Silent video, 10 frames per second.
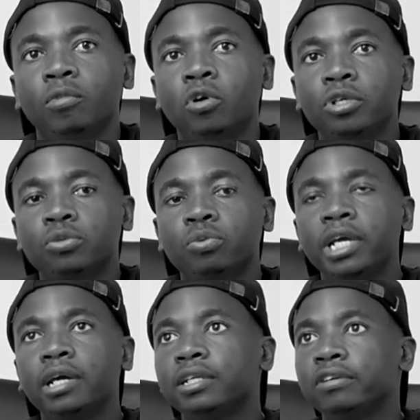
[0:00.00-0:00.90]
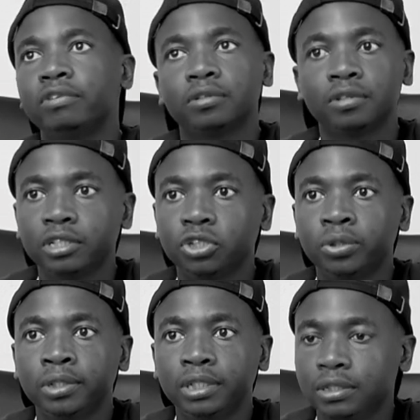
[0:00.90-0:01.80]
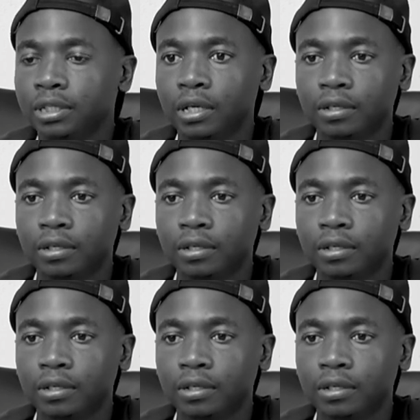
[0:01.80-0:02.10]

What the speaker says: because we are even on the shoot